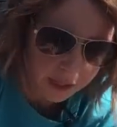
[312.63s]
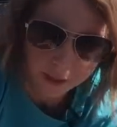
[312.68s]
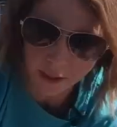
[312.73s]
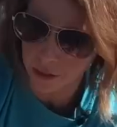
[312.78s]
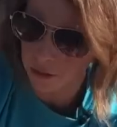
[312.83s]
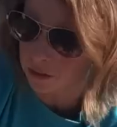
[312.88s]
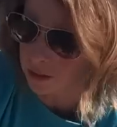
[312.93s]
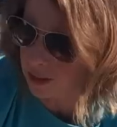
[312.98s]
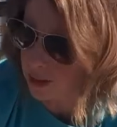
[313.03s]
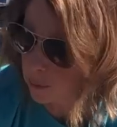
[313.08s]
The
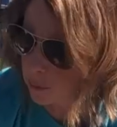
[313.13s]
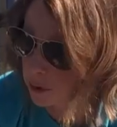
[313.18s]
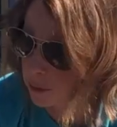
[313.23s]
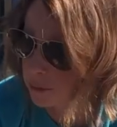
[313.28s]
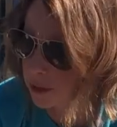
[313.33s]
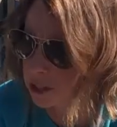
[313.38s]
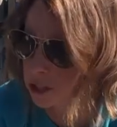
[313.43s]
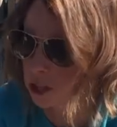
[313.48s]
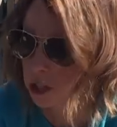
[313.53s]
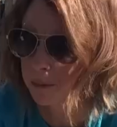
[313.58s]
other thing I want to
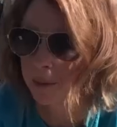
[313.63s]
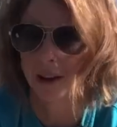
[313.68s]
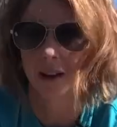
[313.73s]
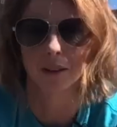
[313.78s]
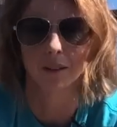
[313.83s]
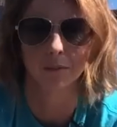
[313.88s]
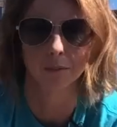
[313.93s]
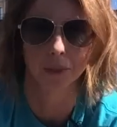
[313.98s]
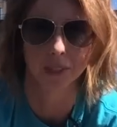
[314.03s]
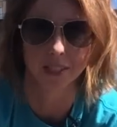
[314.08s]
mention
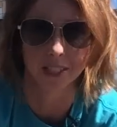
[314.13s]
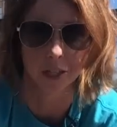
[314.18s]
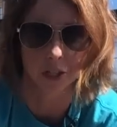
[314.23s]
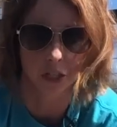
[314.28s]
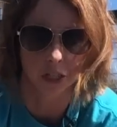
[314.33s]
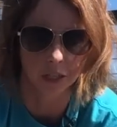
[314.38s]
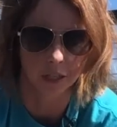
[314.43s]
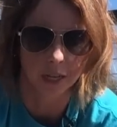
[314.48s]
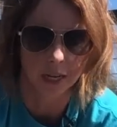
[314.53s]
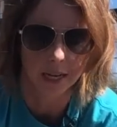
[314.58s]
about
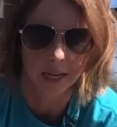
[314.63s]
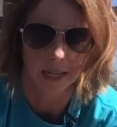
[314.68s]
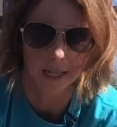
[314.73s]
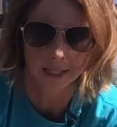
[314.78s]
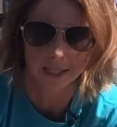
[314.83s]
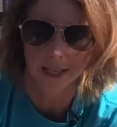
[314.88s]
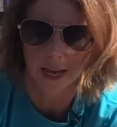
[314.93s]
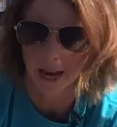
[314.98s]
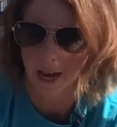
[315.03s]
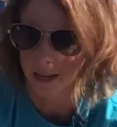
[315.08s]
position
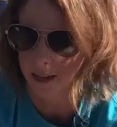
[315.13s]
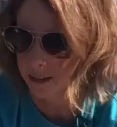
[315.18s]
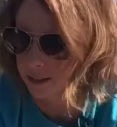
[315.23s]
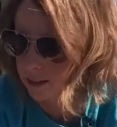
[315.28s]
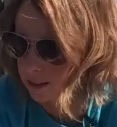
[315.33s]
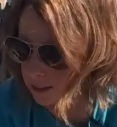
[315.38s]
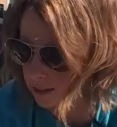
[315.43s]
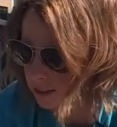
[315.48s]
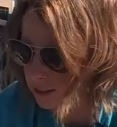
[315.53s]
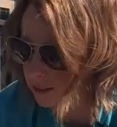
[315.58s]
is that
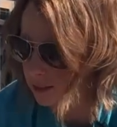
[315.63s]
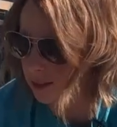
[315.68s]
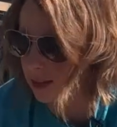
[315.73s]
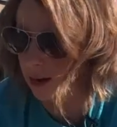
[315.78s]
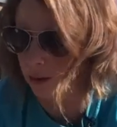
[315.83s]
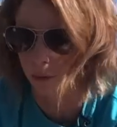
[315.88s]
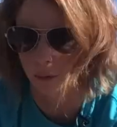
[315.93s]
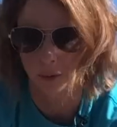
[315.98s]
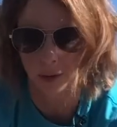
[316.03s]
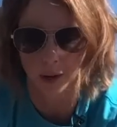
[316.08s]
this is
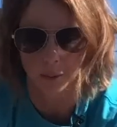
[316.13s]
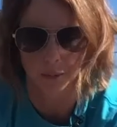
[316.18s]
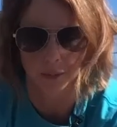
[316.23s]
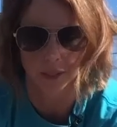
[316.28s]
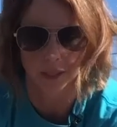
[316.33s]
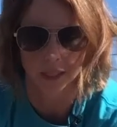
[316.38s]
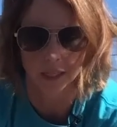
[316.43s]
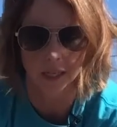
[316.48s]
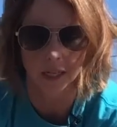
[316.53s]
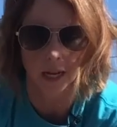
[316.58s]
lateral
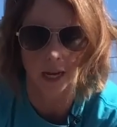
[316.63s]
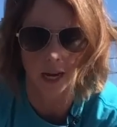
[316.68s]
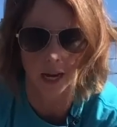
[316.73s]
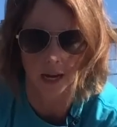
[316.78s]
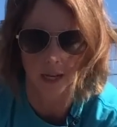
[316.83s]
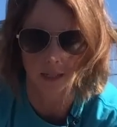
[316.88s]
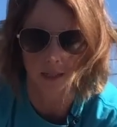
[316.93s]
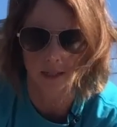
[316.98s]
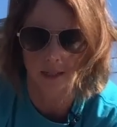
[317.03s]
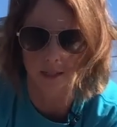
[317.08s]
recumbency,
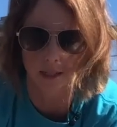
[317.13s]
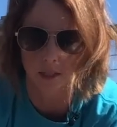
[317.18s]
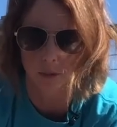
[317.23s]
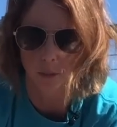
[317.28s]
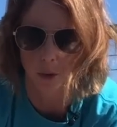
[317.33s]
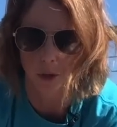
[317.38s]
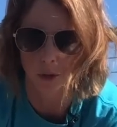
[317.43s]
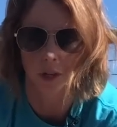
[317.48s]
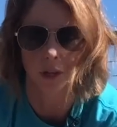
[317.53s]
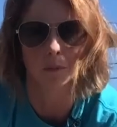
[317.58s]
and this is
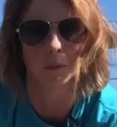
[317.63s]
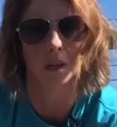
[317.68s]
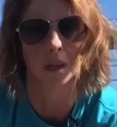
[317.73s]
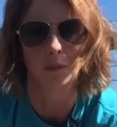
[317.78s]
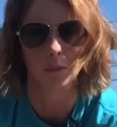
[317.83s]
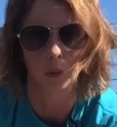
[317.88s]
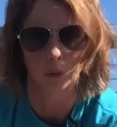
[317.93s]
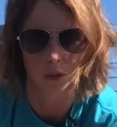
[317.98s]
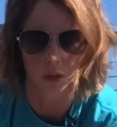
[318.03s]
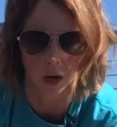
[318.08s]
what you're going to be
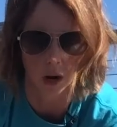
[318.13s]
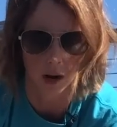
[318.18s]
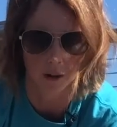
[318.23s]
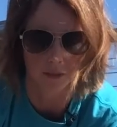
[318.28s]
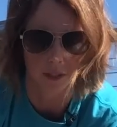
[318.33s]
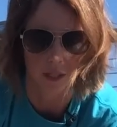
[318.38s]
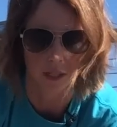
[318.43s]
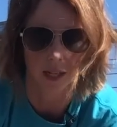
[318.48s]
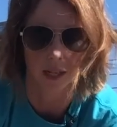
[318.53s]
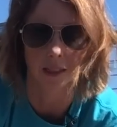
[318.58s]
in most
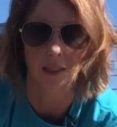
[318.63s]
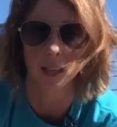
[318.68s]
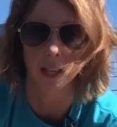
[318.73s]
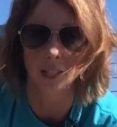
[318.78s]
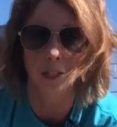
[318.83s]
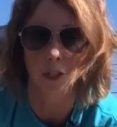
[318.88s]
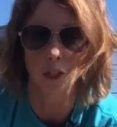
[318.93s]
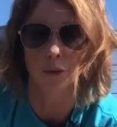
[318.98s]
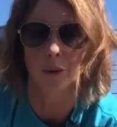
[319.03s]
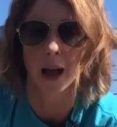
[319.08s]
often,
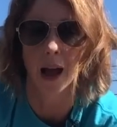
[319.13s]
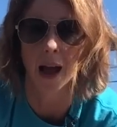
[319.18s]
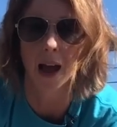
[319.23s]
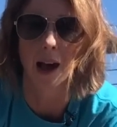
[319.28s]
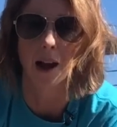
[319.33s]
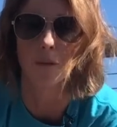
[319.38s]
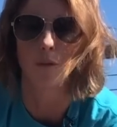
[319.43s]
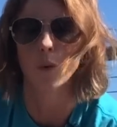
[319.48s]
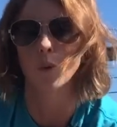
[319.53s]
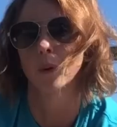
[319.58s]
unless you
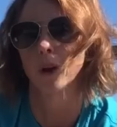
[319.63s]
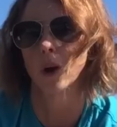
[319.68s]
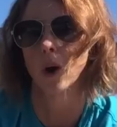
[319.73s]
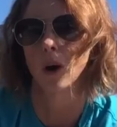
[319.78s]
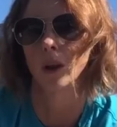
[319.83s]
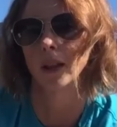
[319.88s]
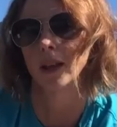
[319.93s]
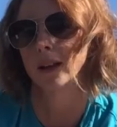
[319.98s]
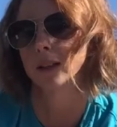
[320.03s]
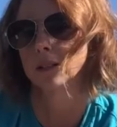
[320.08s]
have what we
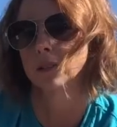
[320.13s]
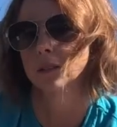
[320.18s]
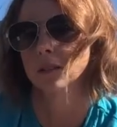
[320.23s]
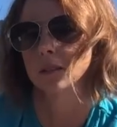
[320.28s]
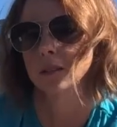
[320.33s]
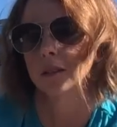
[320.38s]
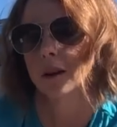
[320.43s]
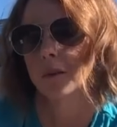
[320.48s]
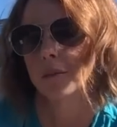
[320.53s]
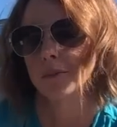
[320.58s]
call like a
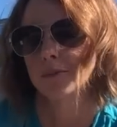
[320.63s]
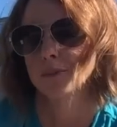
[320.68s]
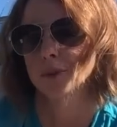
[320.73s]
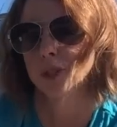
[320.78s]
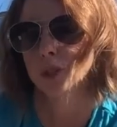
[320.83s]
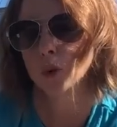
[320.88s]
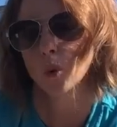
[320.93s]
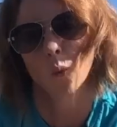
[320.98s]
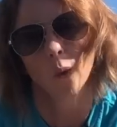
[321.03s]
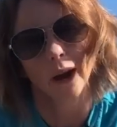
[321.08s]

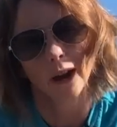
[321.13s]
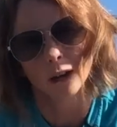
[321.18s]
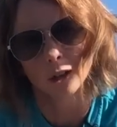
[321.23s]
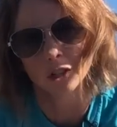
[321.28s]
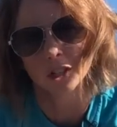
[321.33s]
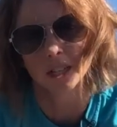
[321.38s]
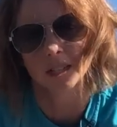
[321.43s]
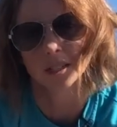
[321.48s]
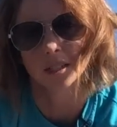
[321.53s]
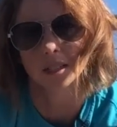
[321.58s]

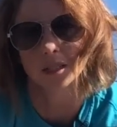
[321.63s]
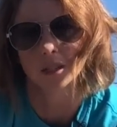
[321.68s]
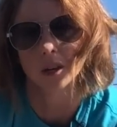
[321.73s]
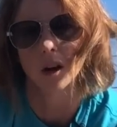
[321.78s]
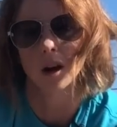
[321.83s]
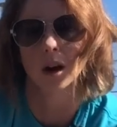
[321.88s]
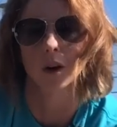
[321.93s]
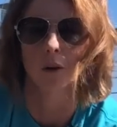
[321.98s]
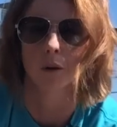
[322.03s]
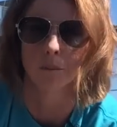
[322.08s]
square-chested
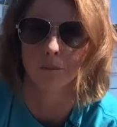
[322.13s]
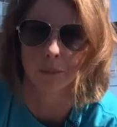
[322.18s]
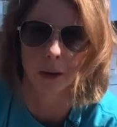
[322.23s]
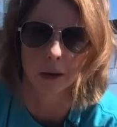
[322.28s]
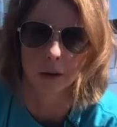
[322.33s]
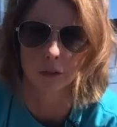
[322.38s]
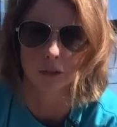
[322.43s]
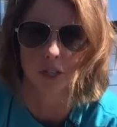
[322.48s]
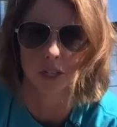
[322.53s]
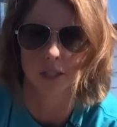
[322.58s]
dog or a
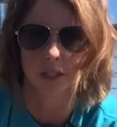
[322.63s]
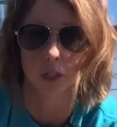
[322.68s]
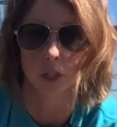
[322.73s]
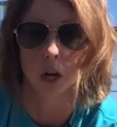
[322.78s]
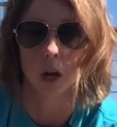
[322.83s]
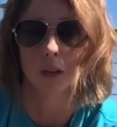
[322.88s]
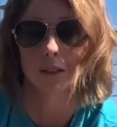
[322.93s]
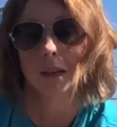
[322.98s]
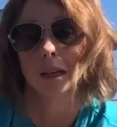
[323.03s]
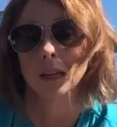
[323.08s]
barrel-chested
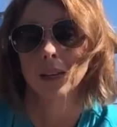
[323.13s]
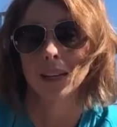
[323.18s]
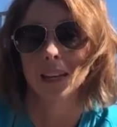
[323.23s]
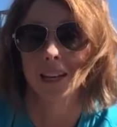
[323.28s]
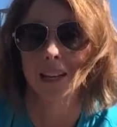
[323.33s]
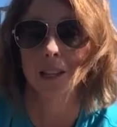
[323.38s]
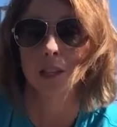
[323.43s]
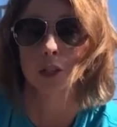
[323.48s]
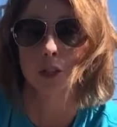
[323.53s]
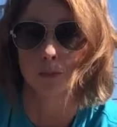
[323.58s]
dog, like an
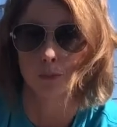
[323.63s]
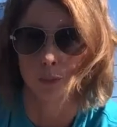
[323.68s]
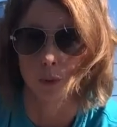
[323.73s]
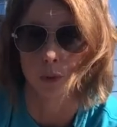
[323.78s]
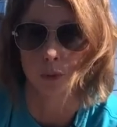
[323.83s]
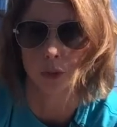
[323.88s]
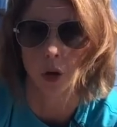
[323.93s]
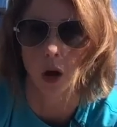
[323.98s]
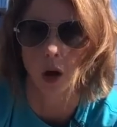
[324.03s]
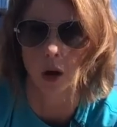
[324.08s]
English
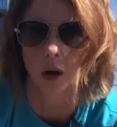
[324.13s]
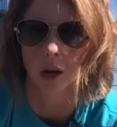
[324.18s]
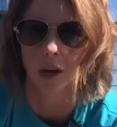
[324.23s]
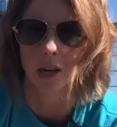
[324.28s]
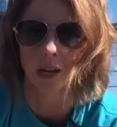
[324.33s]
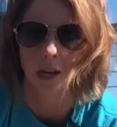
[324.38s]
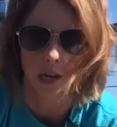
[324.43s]
bulldog.